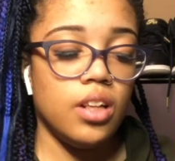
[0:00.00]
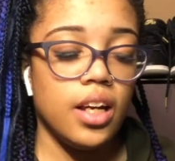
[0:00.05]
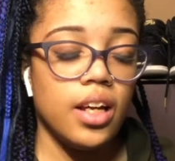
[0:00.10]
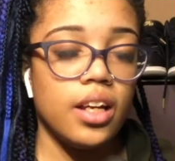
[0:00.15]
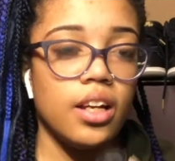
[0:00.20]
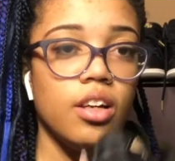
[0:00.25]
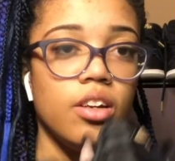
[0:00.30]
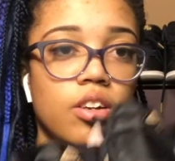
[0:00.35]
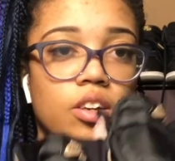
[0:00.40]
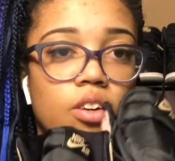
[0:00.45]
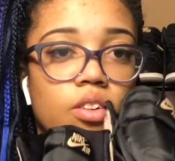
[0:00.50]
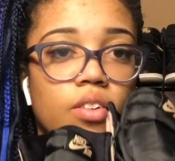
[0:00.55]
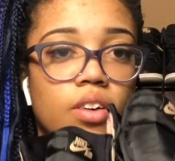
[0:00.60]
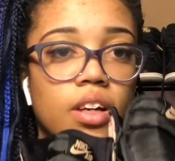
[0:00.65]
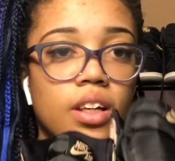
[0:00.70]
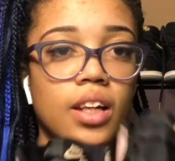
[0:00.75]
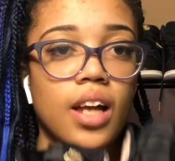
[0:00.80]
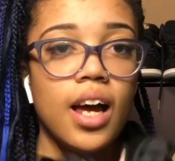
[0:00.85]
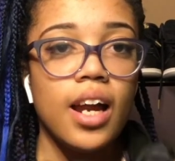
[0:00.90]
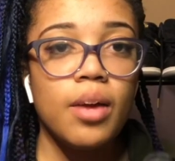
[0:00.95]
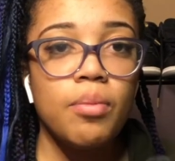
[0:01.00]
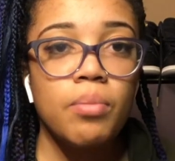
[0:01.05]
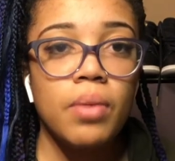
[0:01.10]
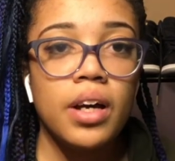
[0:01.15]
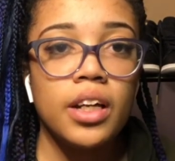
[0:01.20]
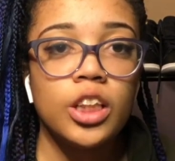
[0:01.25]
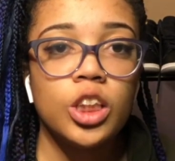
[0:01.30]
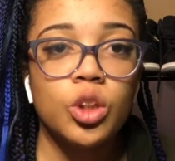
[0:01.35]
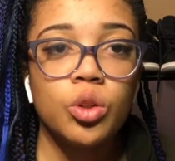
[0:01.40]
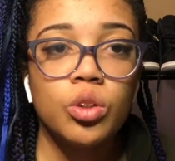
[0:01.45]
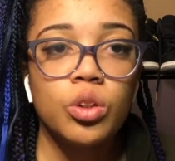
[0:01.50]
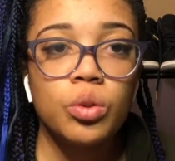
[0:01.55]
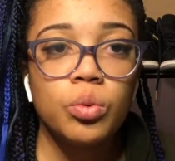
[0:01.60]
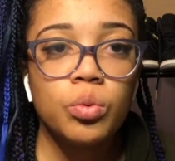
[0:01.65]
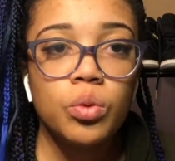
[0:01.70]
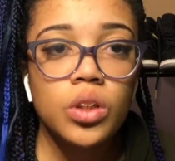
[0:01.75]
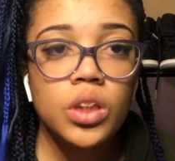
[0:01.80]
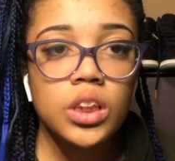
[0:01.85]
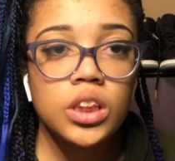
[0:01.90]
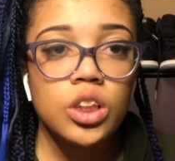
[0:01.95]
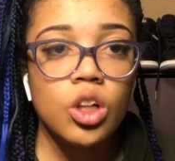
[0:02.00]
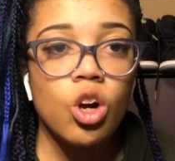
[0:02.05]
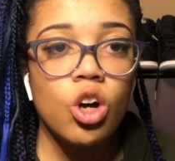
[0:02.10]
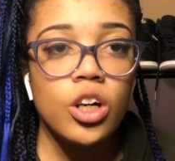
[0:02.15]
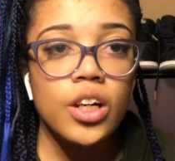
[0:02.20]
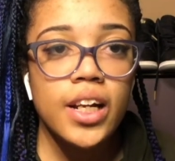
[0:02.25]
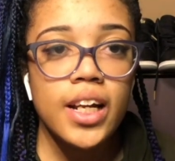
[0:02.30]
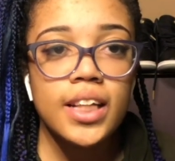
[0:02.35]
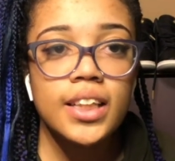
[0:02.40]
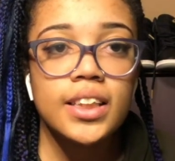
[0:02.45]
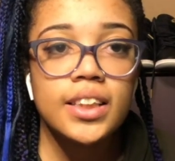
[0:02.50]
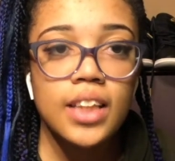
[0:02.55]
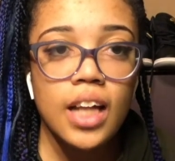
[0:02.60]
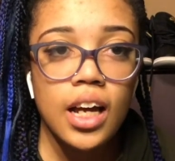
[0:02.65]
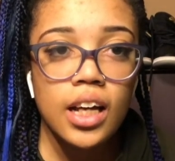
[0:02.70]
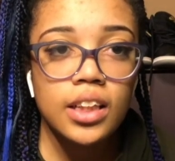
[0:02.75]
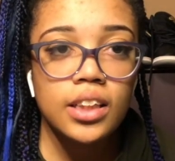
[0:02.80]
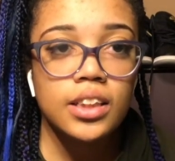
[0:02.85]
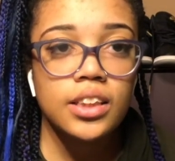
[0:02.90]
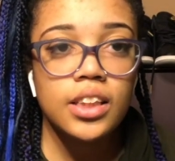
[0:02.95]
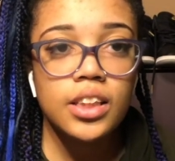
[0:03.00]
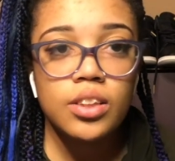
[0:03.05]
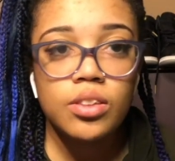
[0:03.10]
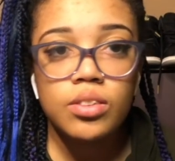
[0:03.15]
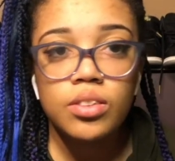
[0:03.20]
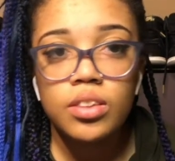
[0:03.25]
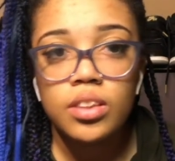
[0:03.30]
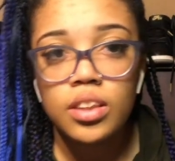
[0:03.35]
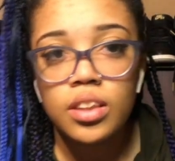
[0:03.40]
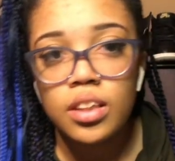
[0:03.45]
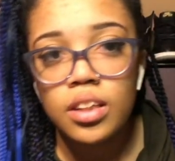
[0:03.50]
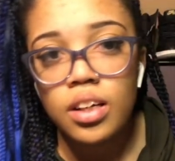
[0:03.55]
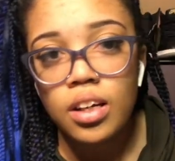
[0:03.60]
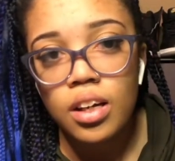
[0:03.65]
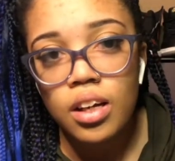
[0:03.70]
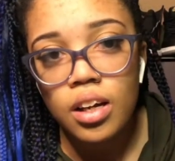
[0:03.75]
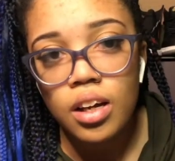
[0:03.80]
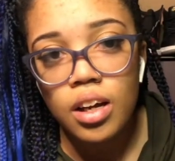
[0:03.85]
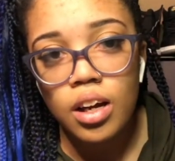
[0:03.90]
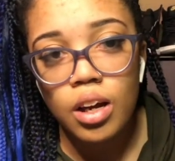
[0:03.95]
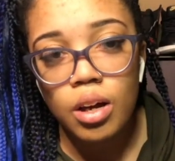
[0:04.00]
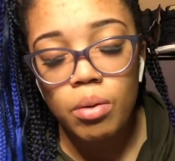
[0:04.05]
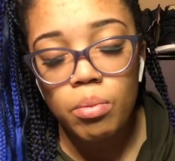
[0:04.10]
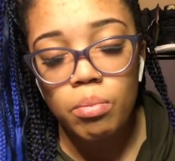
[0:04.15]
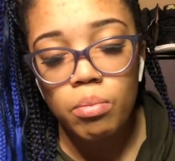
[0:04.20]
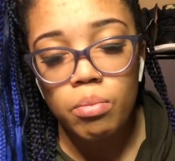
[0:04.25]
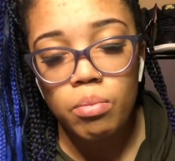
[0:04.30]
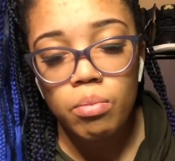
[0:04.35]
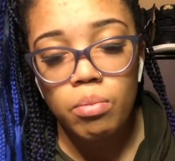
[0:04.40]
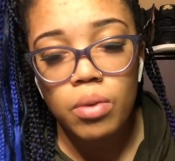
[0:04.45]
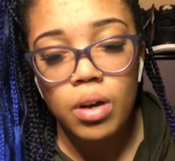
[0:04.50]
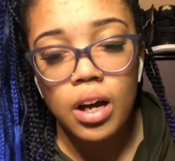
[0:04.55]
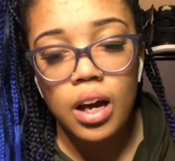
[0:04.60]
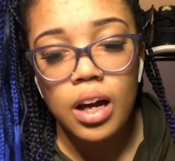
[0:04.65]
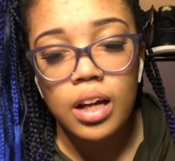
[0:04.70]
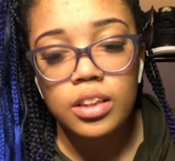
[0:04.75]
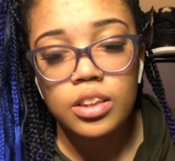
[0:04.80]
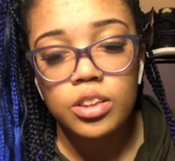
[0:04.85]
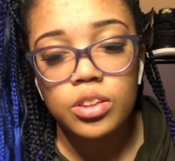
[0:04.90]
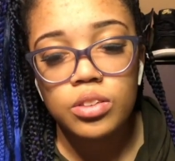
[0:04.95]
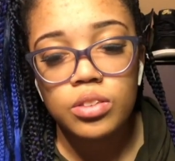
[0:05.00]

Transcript: like, a lot of my Jordan 1s are dead stock still. I